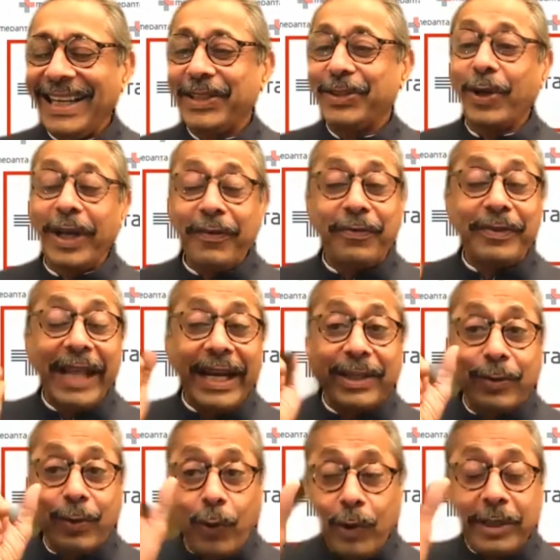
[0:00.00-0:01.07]
So if
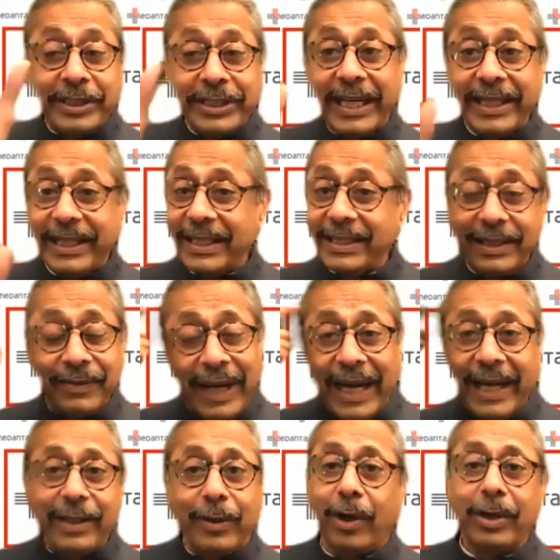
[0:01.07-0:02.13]
that whole sentence, if I
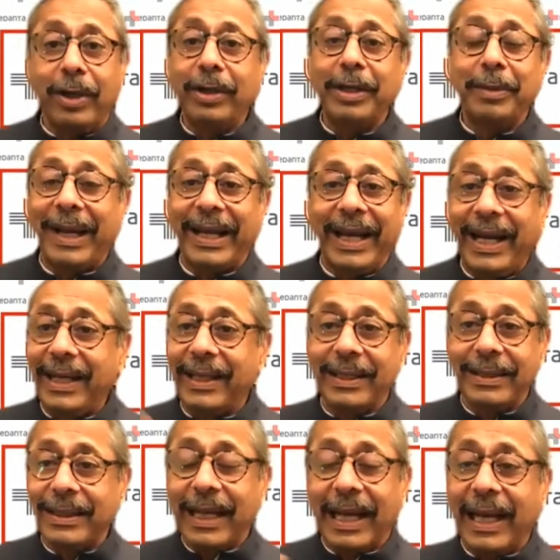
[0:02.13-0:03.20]
hadn't caught on in my
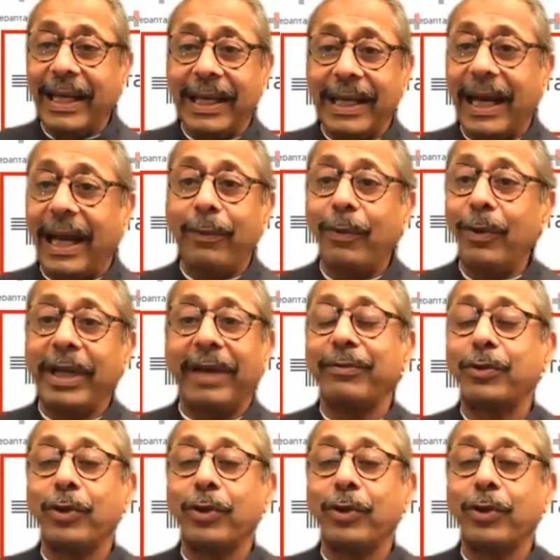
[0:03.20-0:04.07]
head, I wouldn't have.